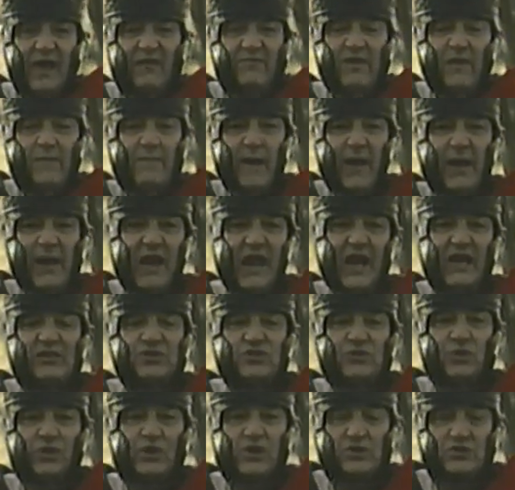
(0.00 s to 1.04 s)
Everybody
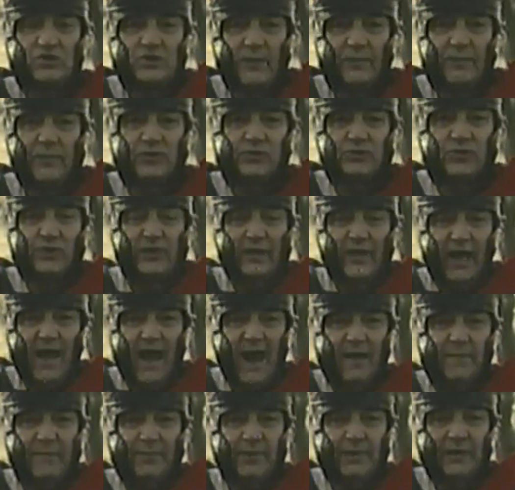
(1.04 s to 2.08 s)
has to contribute to the
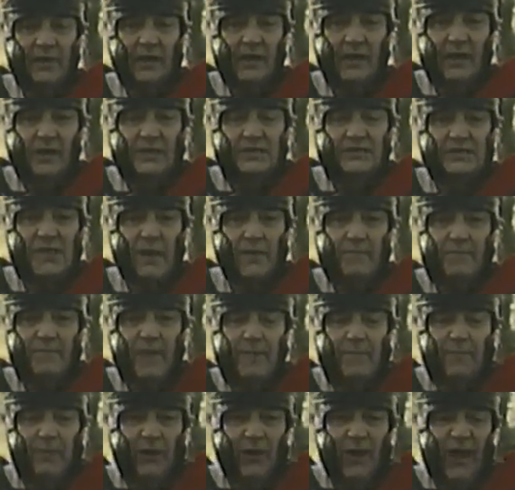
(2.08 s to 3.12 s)
camp. Some
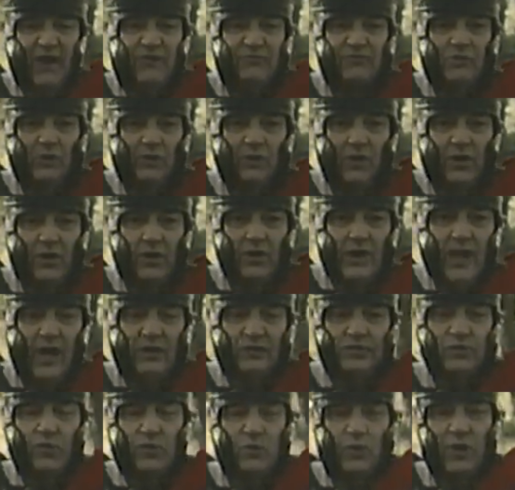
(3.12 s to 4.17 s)
people have to learn
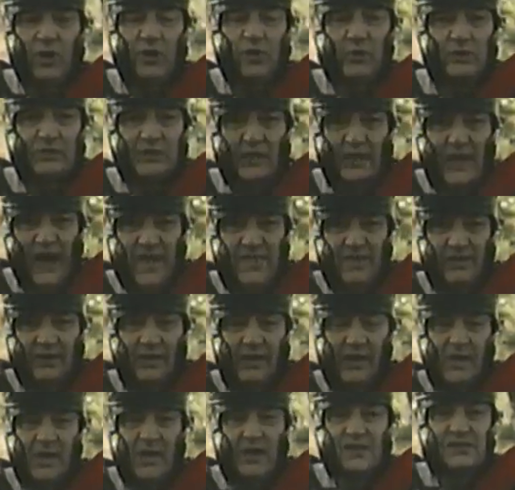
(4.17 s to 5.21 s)
how to work with
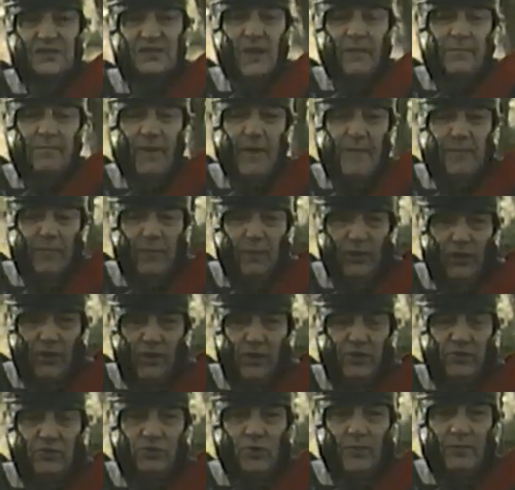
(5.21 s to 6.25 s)
leather. Some
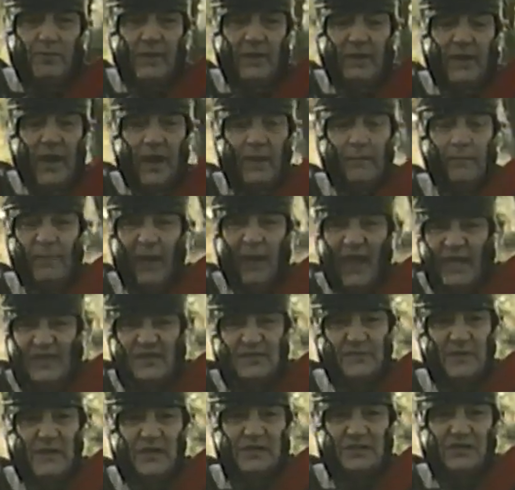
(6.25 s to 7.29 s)
people learn to be
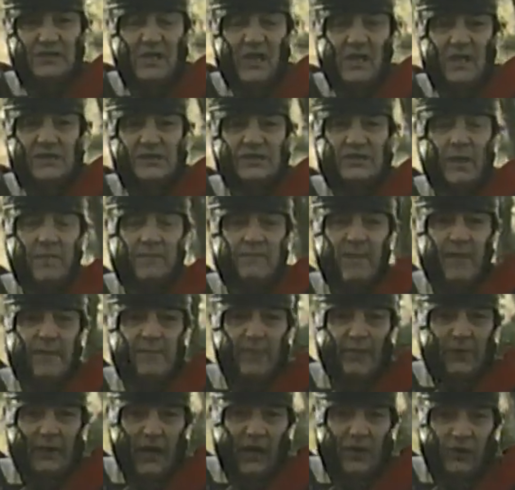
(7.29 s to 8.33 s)
blacksmiths. Some
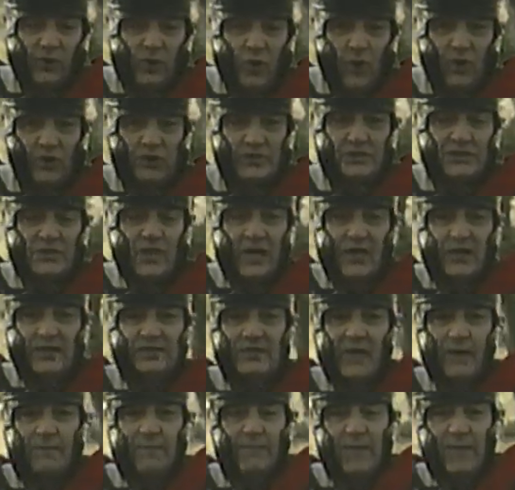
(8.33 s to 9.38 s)
people are cooks.
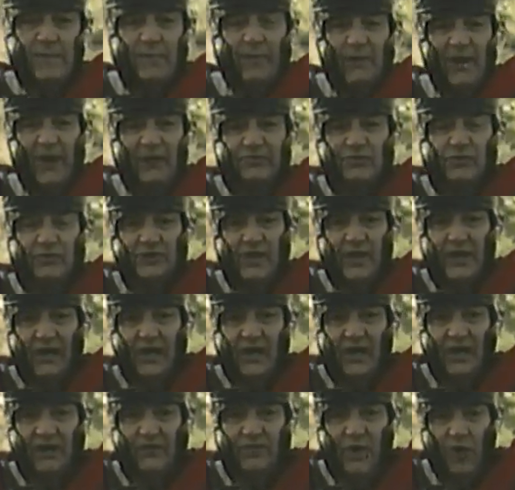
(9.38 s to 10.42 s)
Some people have to
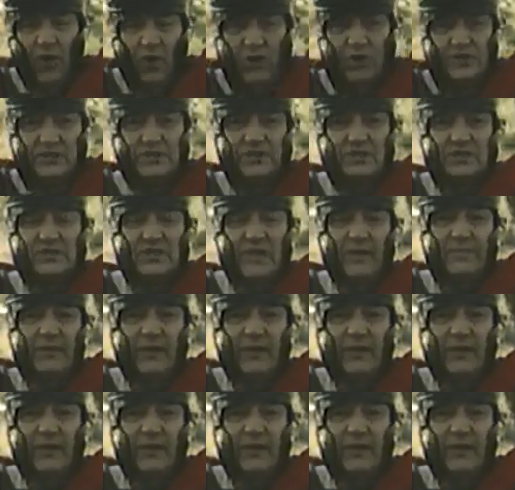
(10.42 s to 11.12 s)
take care of the horses.